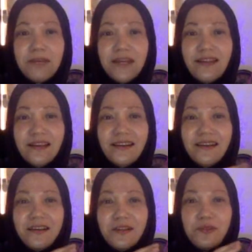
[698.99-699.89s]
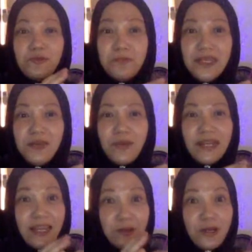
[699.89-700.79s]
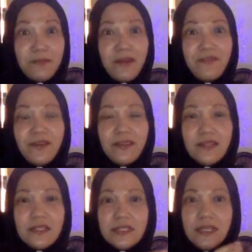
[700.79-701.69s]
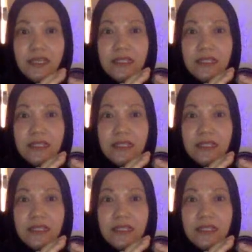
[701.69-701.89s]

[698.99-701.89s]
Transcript: but uh, to me when i look at my father she,